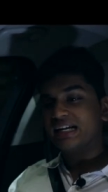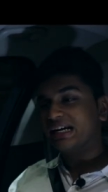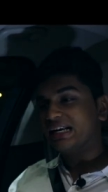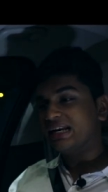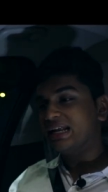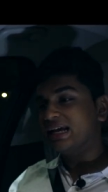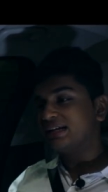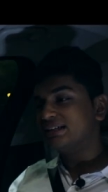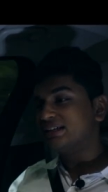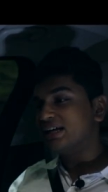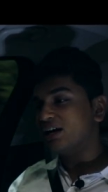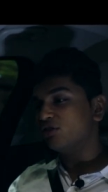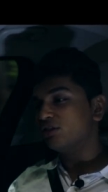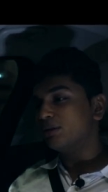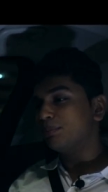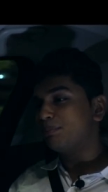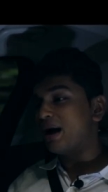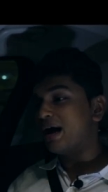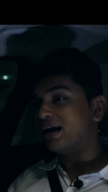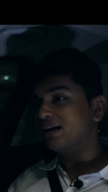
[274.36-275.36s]
Click down
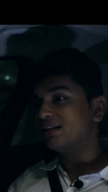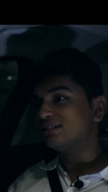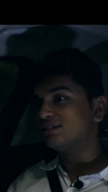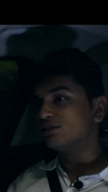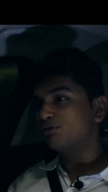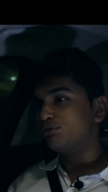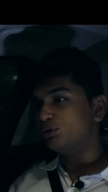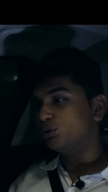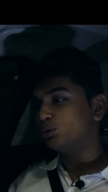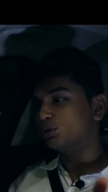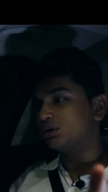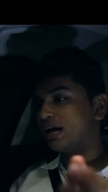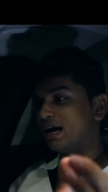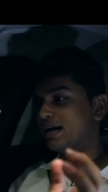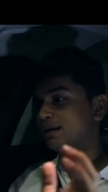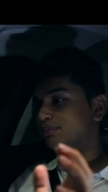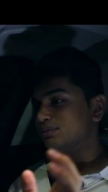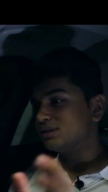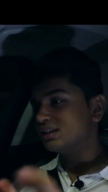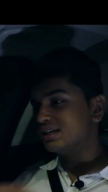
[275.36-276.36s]
the paddles a few
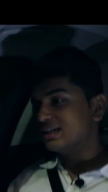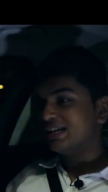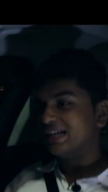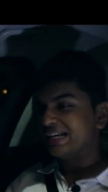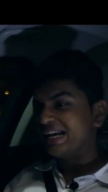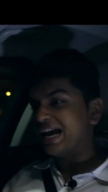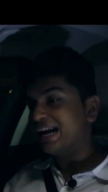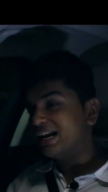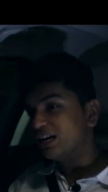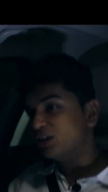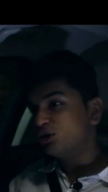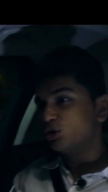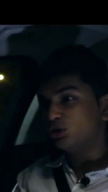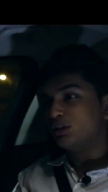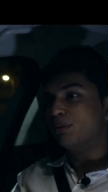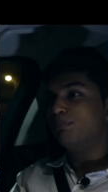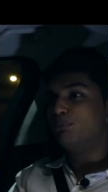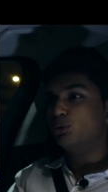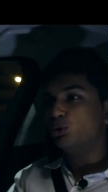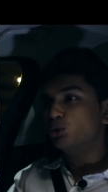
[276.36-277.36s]
times, get into
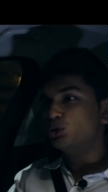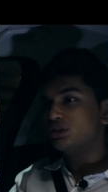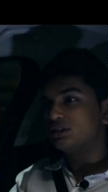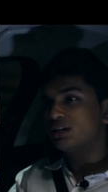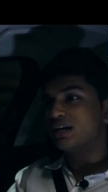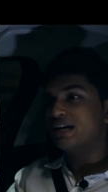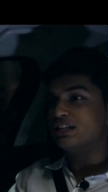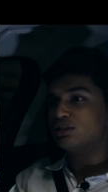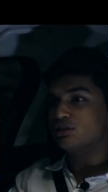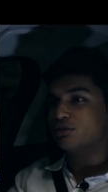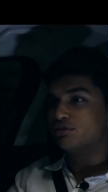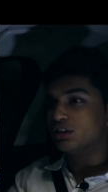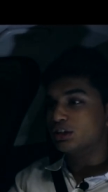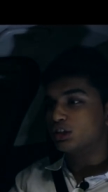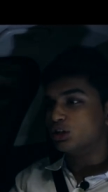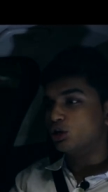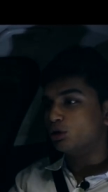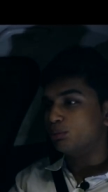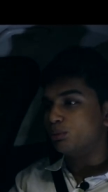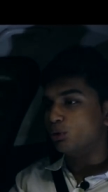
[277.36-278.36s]
the boost range of
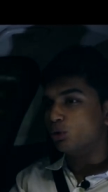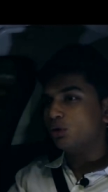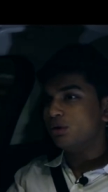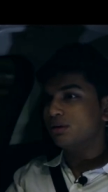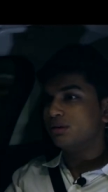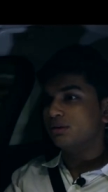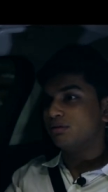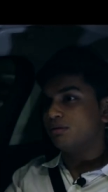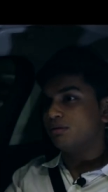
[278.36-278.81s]
the turbo.